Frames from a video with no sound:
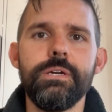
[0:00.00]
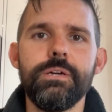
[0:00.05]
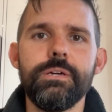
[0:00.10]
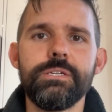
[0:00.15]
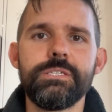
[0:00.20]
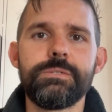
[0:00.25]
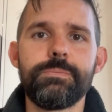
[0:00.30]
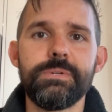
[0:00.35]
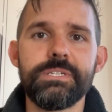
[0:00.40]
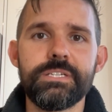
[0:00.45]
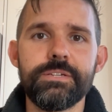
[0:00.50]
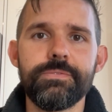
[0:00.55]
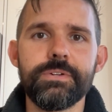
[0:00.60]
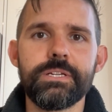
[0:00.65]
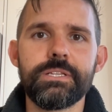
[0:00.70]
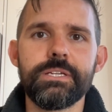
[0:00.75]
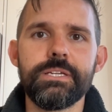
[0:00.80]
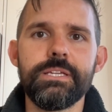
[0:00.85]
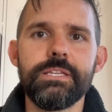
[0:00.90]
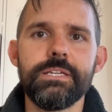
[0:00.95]

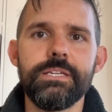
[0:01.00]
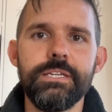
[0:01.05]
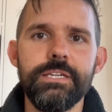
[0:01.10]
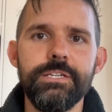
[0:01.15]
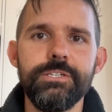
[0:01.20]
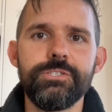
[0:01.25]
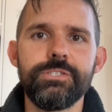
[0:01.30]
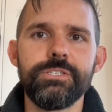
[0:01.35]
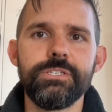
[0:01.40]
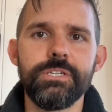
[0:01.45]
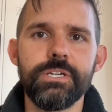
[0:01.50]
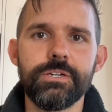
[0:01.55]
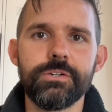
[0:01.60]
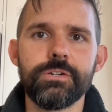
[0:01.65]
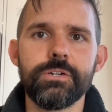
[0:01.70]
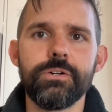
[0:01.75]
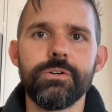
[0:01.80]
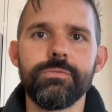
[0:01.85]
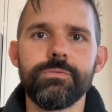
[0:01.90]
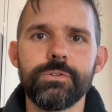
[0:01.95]
specifically the Niche
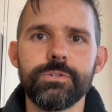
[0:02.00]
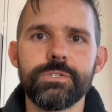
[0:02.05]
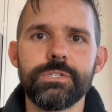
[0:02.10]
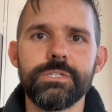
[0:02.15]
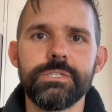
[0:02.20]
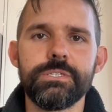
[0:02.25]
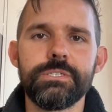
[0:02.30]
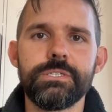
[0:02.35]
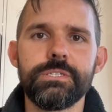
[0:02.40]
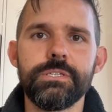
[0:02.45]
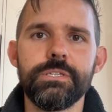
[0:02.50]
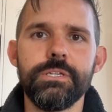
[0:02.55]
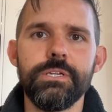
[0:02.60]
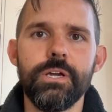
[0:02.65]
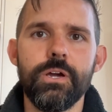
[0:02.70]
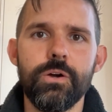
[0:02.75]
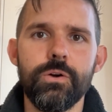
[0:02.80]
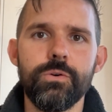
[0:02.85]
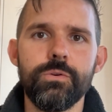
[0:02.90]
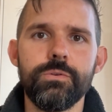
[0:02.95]
0 versus
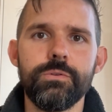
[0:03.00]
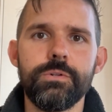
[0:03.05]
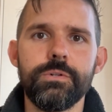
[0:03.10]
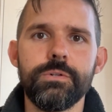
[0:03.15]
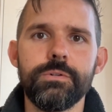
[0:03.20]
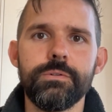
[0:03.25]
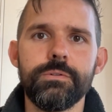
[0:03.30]
the Ode+SSP